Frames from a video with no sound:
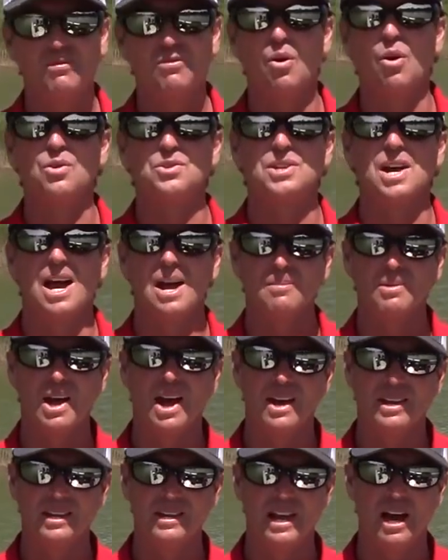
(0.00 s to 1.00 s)
full-time
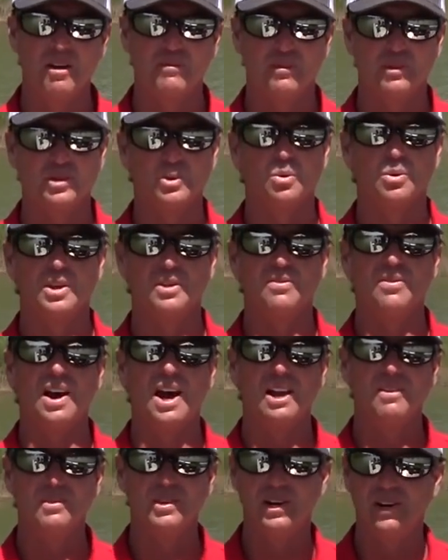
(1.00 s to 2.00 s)
guiding now for
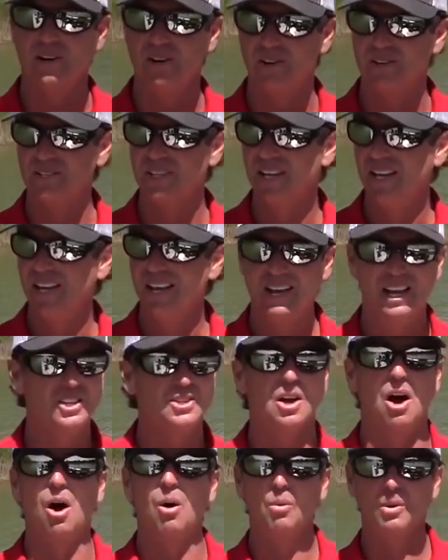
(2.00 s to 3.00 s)
25 years.
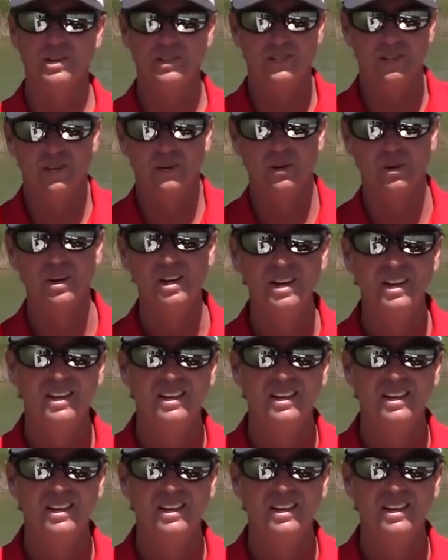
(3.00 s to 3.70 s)
It's all we do.